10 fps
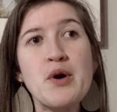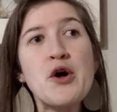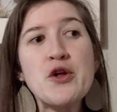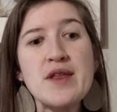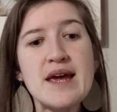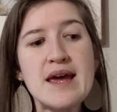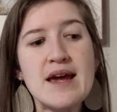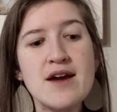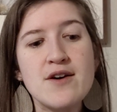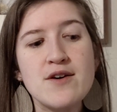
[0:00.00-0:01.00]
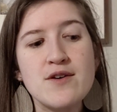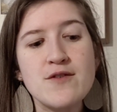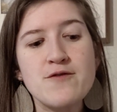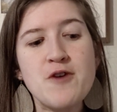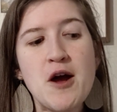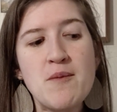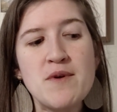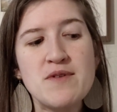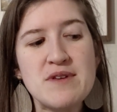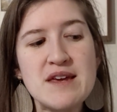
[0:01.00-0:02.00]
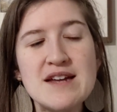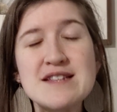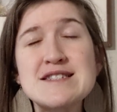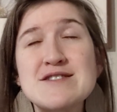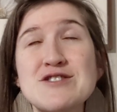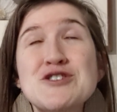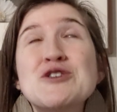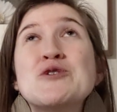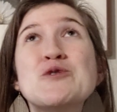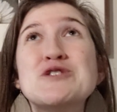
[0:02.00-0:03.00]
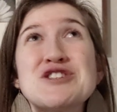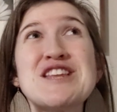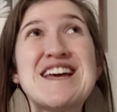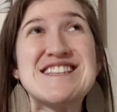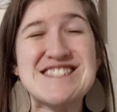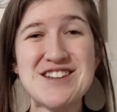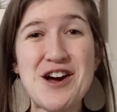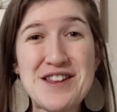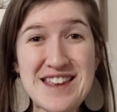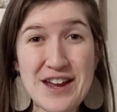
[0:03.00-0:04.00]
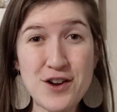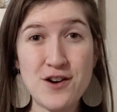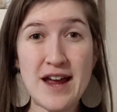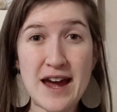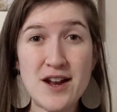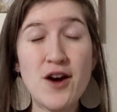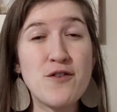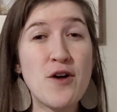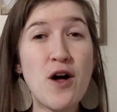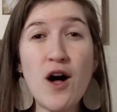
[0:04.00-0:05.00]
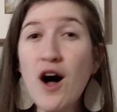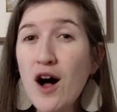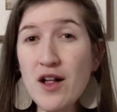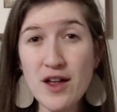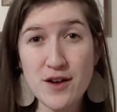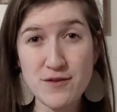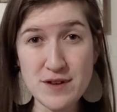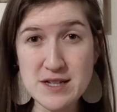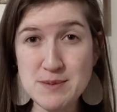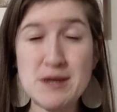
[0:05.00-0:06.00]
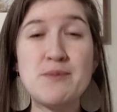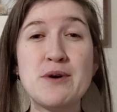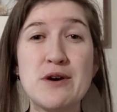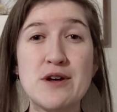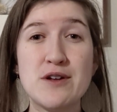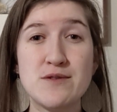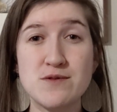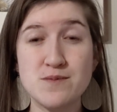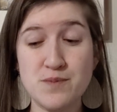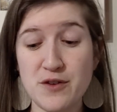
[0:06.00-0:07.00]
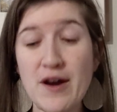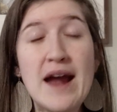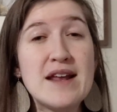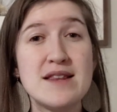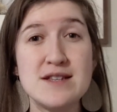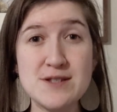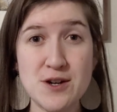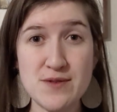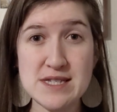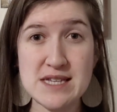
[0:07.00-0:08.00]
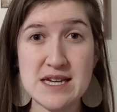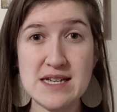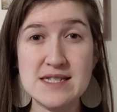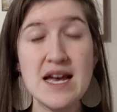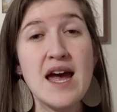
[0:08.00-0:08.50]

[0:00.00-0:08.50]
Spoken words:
pulling from the huge list on the internet of all of these people providing these services,